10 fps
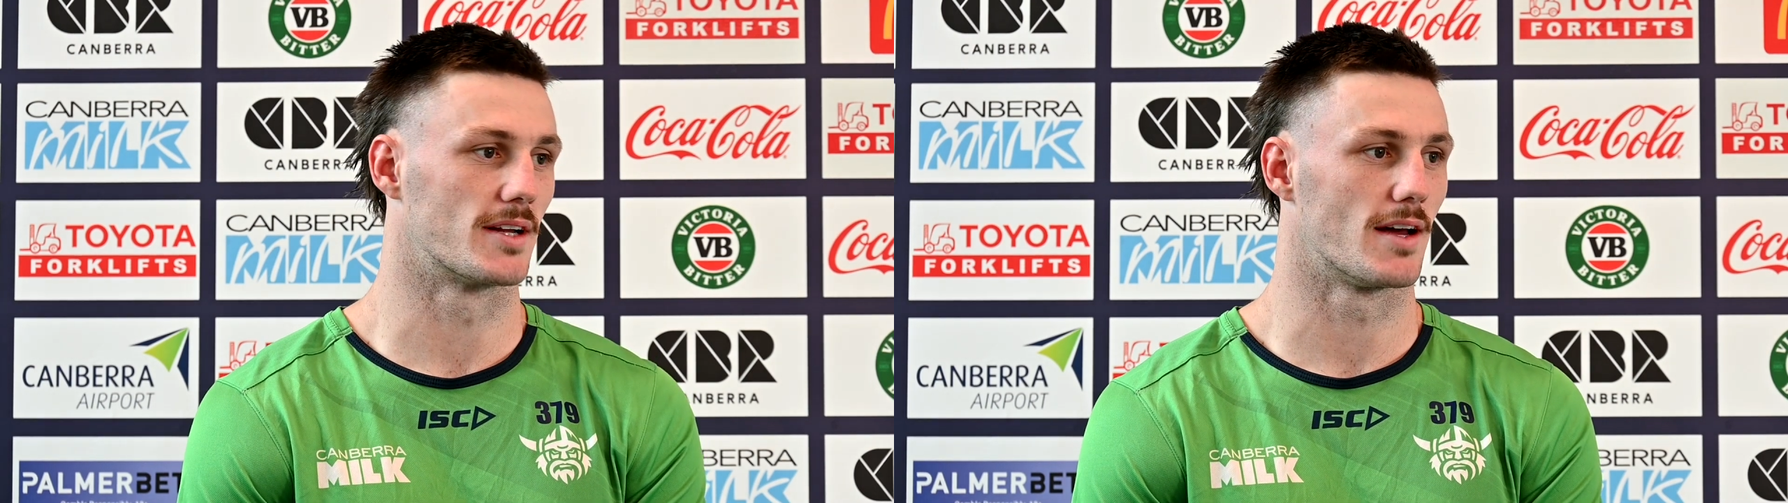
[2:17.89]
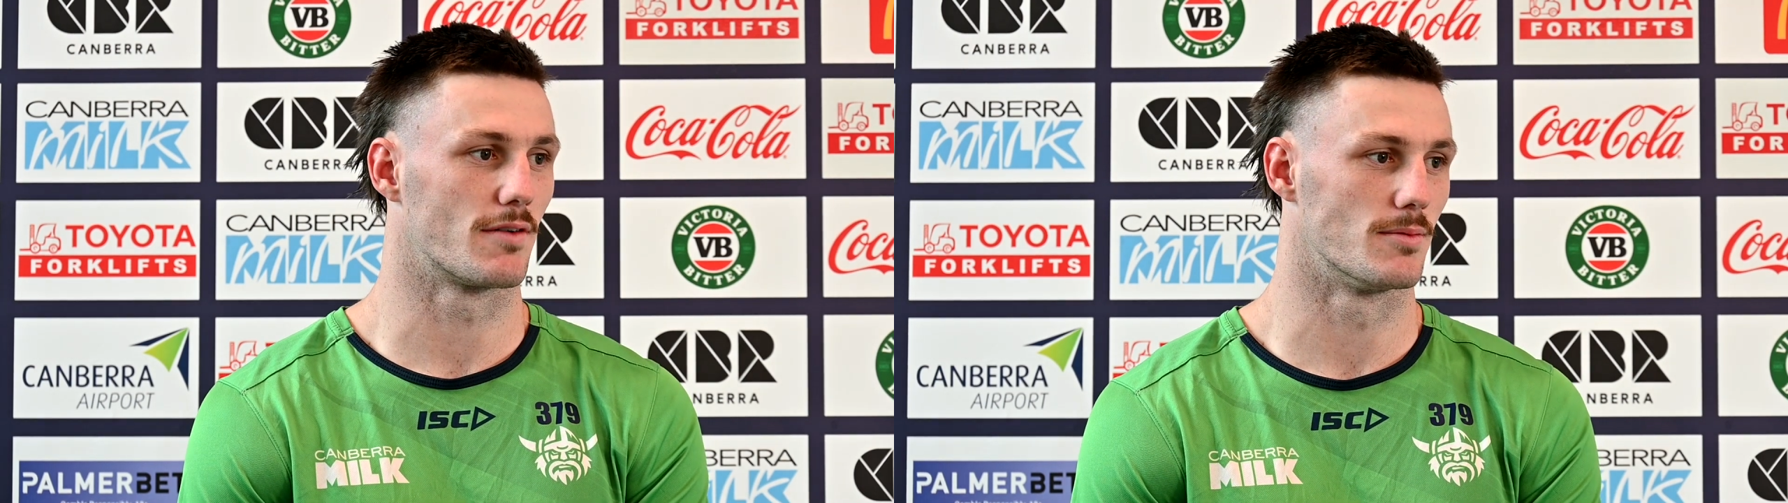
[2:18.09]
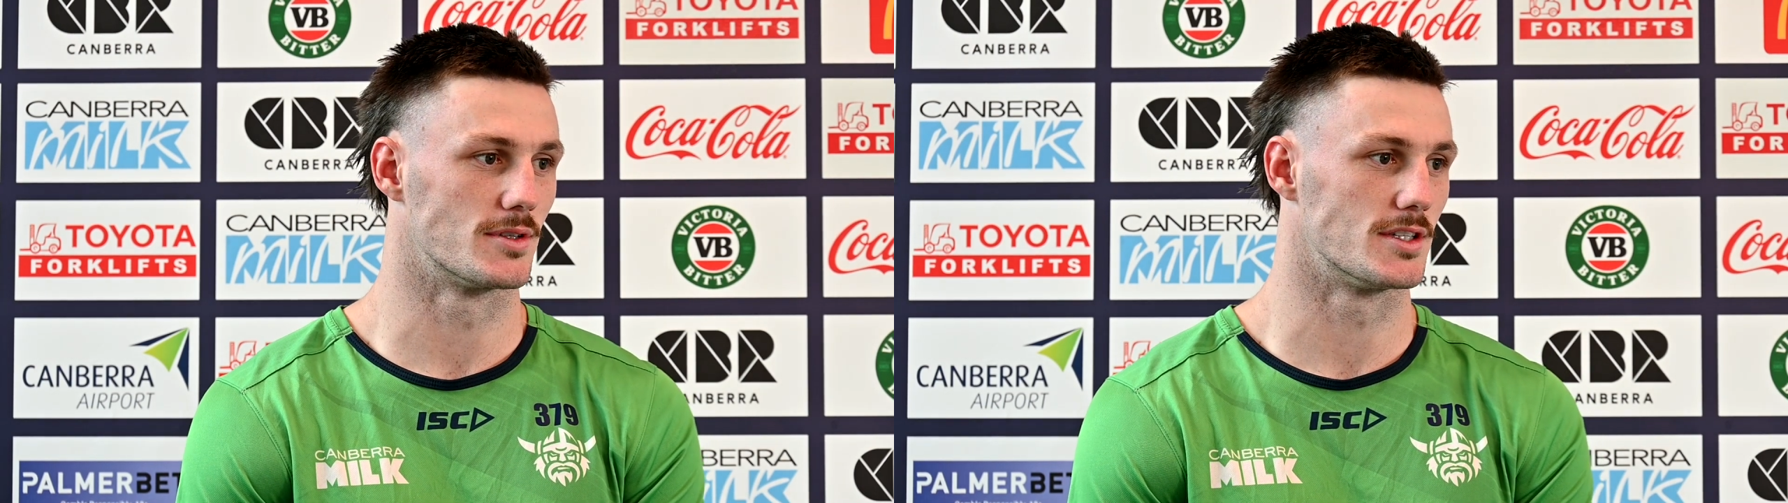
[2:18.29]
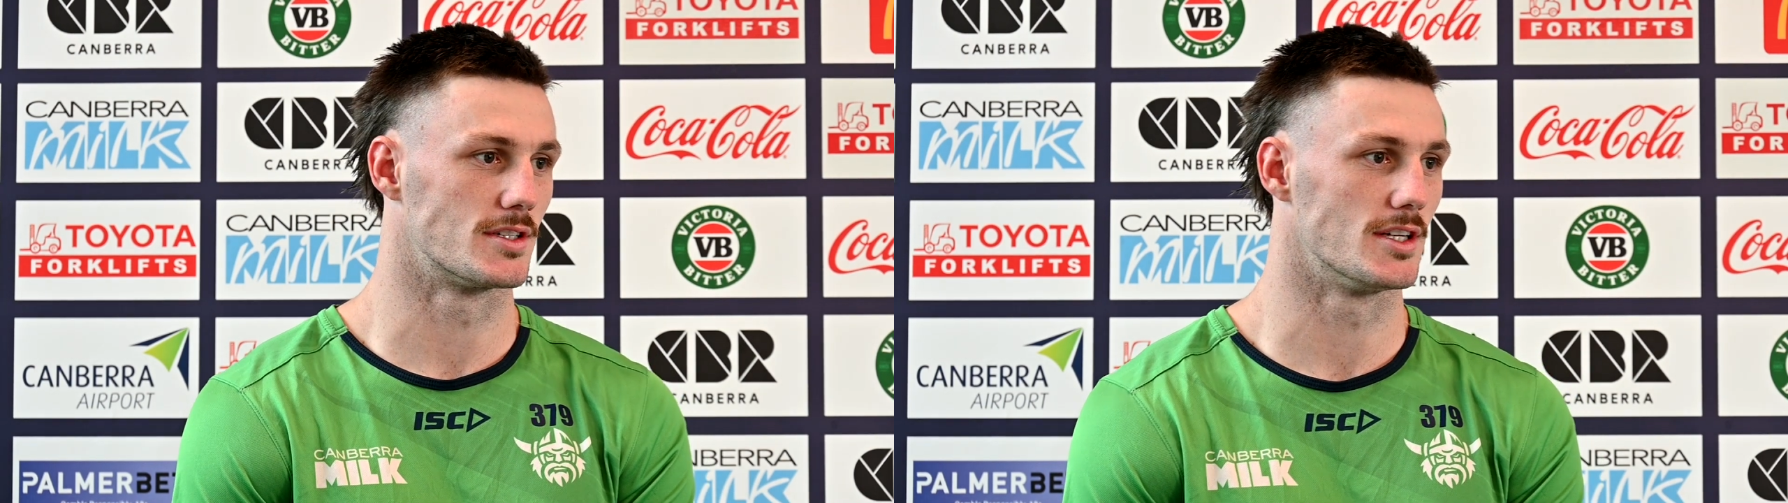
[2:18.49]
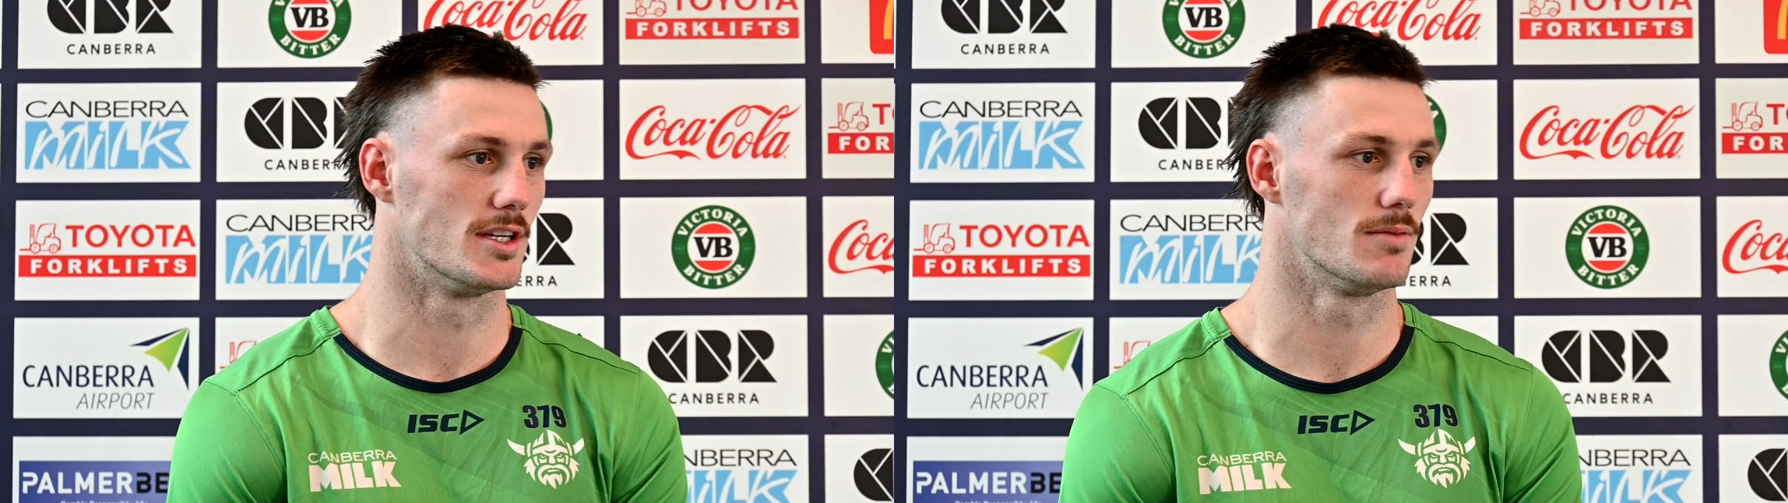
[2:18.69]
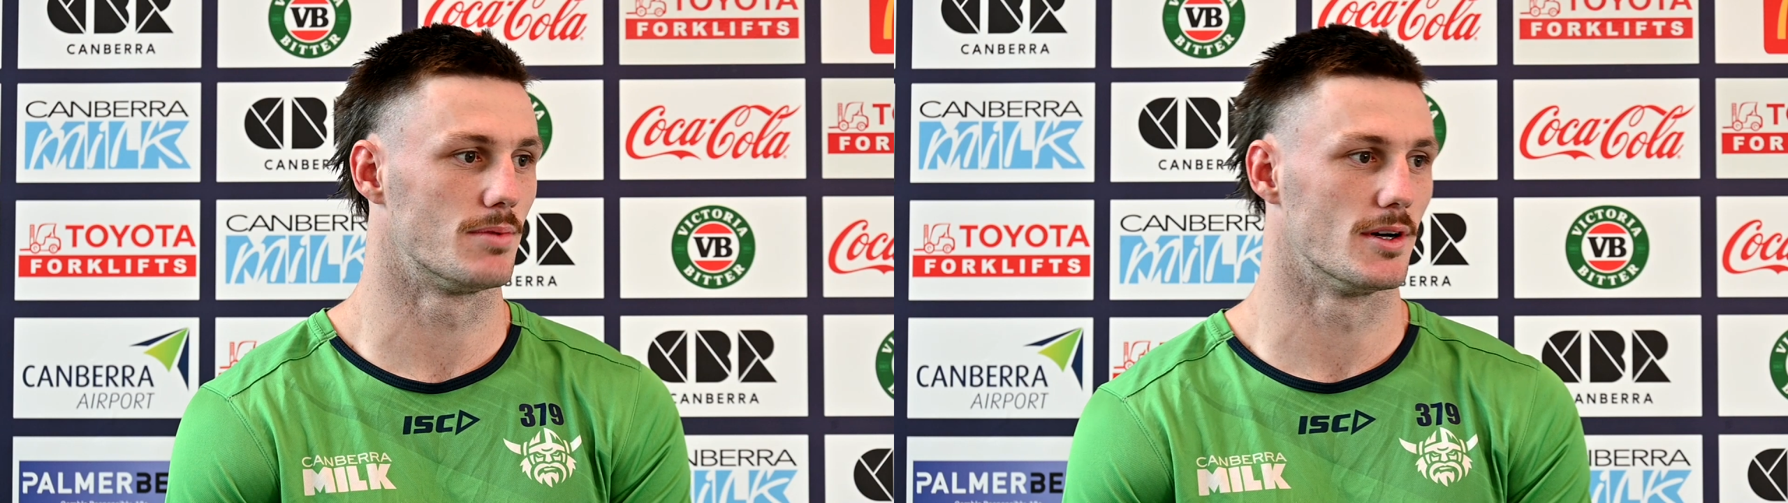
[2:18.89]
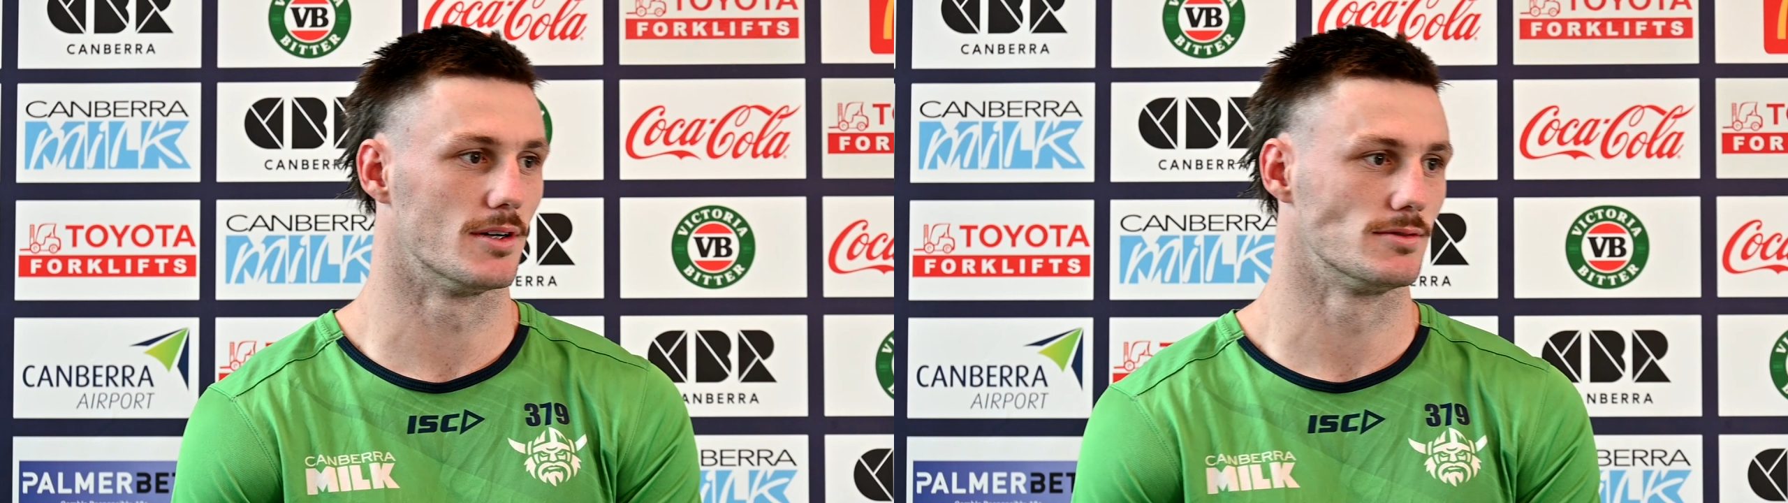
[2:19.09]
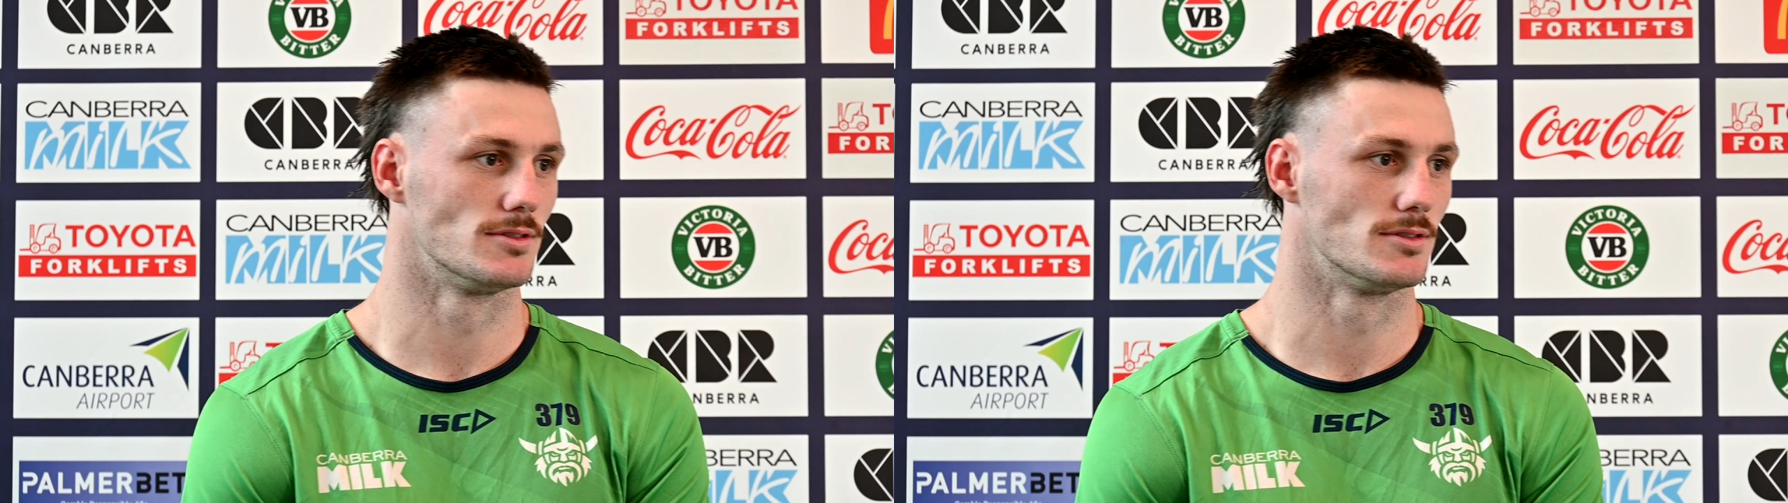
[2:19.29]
that from us this year, but